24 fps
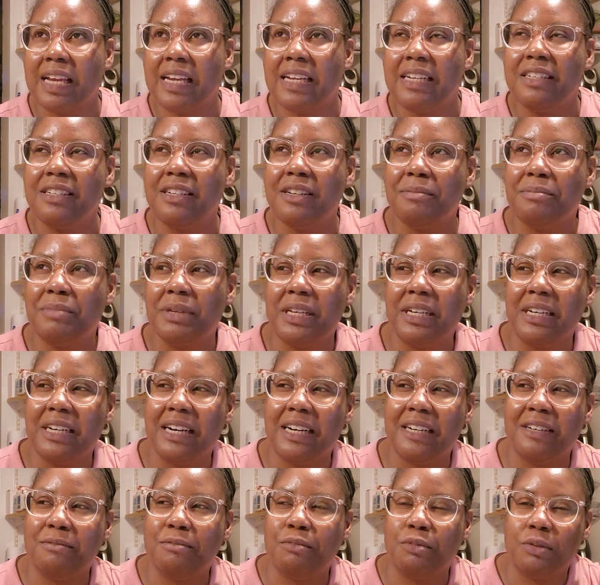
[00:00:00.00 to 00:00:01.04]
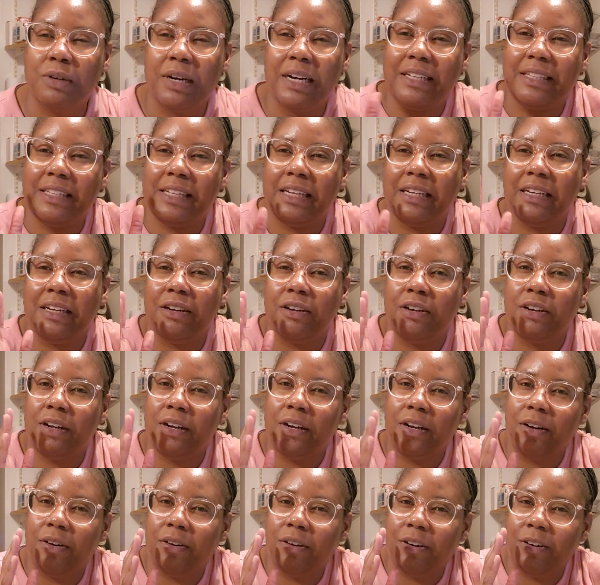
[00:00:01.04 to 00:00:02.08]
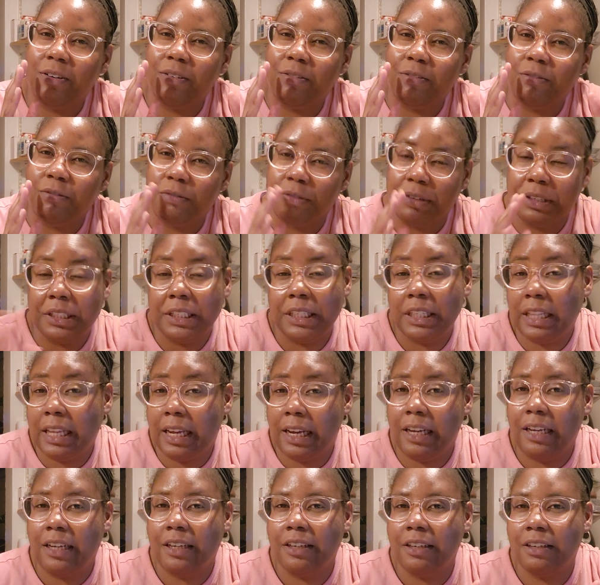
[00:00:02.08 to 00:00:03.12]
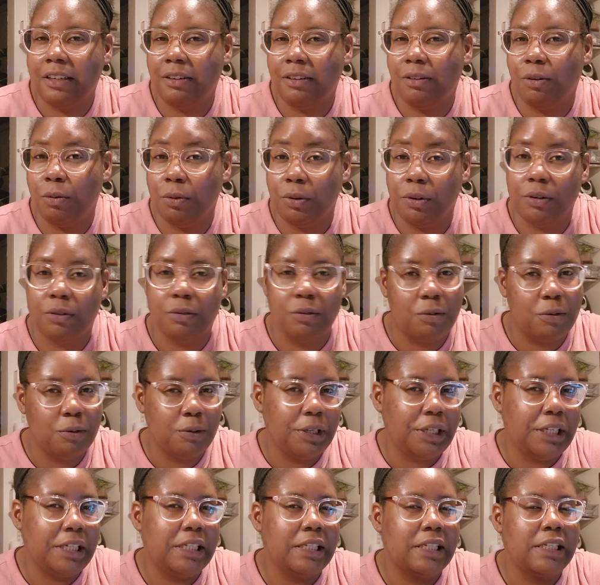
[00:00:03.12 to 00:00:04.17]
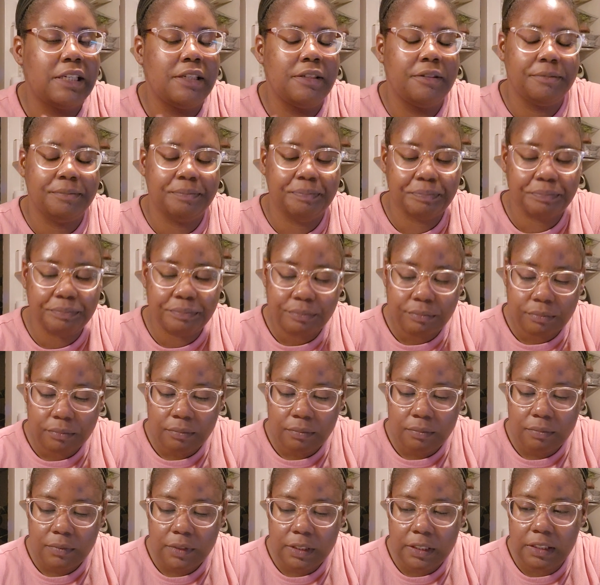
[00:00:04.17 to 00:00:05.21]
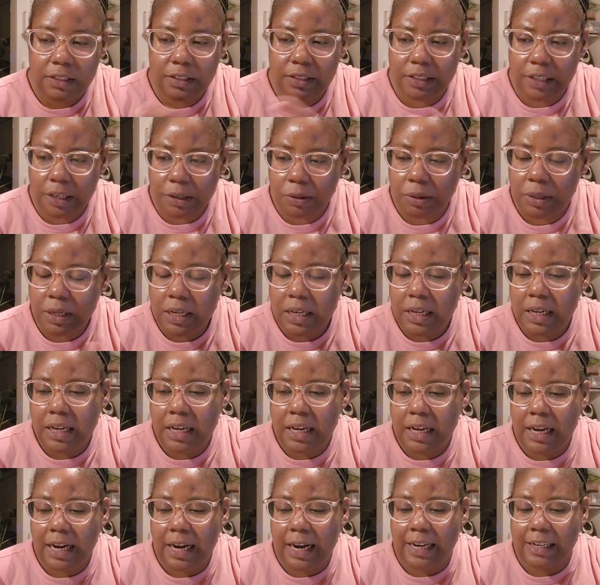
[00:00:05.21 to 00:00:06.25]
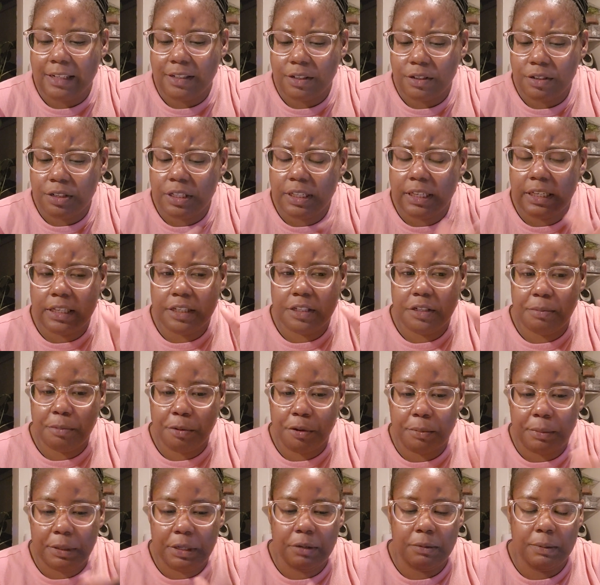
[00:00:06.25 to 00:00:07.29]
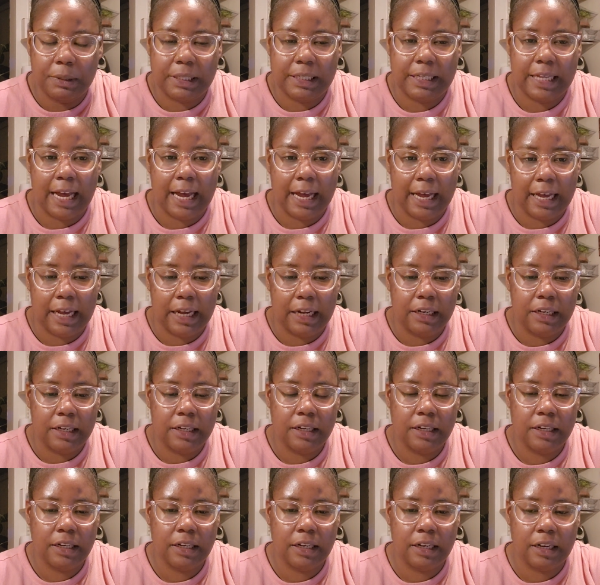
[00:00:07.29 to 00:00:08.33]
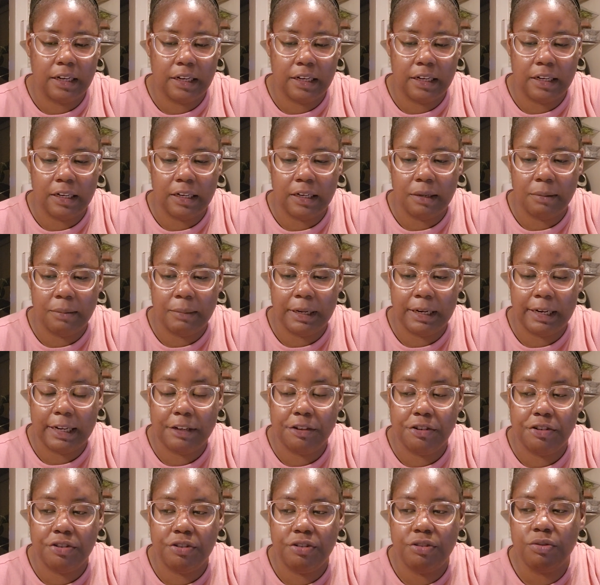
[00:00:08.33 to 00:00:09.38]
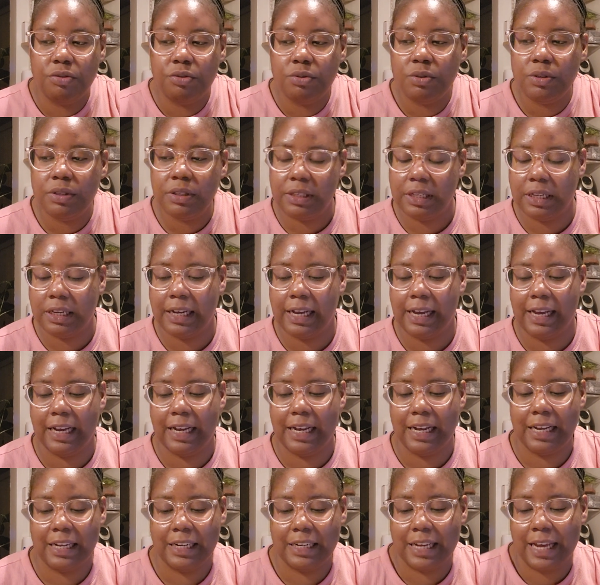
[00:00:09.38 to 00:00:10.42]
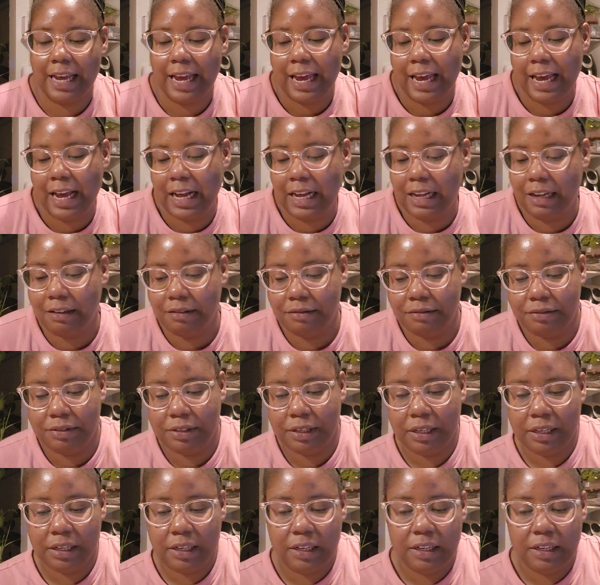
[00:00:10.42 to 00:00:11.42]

it ended up being kind of more, I think, really like oracle oriented. So I started like experimenting with that, and I do think I kind of have